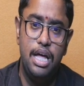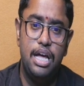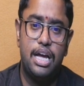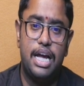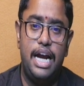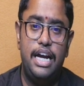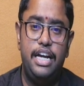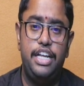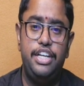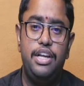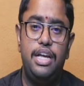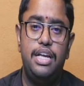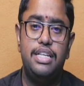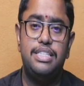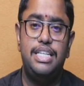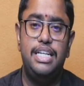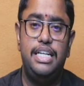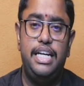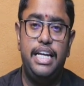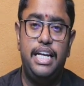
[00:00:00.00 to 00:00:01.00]
continuous
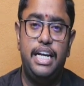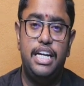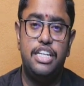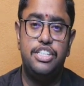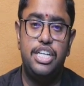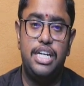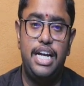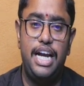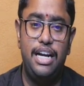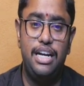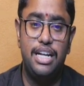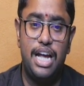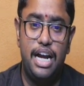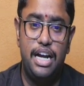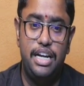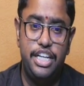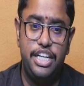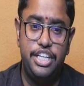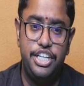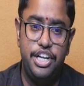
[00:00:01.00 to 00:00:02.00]
integration and
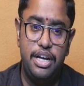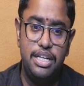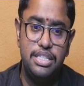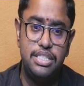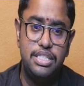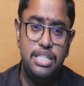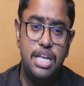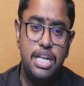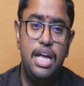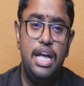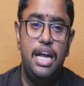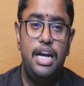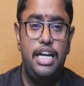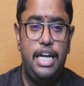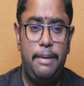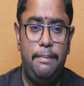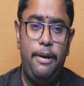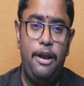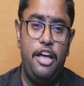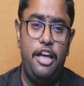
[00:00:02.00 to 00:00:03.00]
continuous
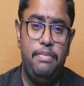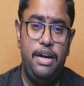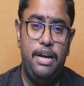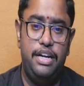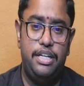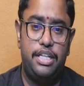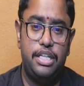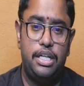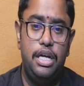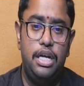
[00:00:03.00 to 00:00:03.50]
deployment.